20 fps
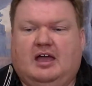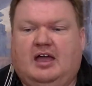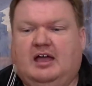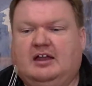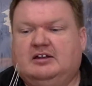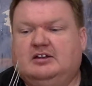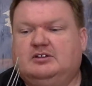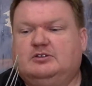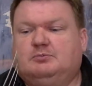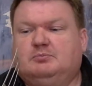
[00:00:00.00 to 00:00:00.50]

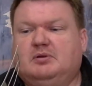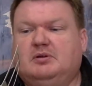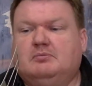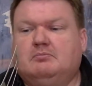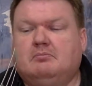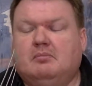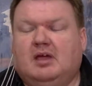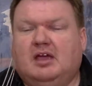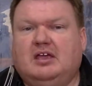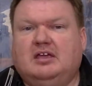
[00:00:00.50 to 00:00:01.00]
and it's
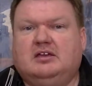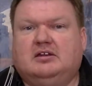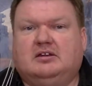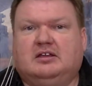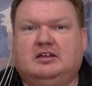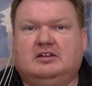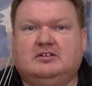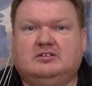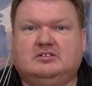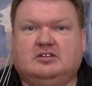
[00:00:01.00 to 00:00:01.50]
been made
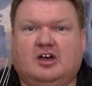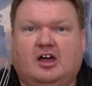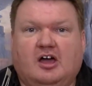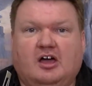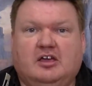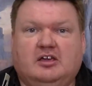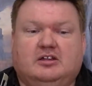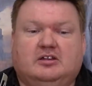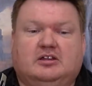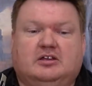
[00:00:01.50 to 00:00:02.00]

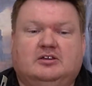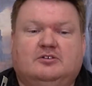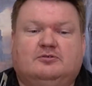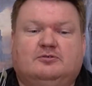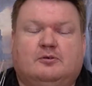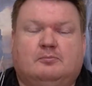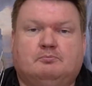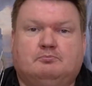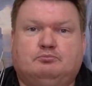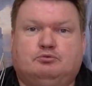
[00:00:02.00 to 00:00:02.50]
entirely
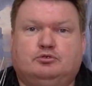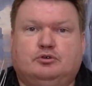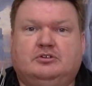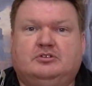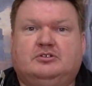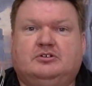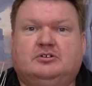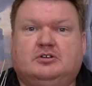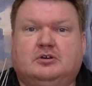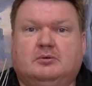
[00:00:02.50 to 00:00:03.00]
from printed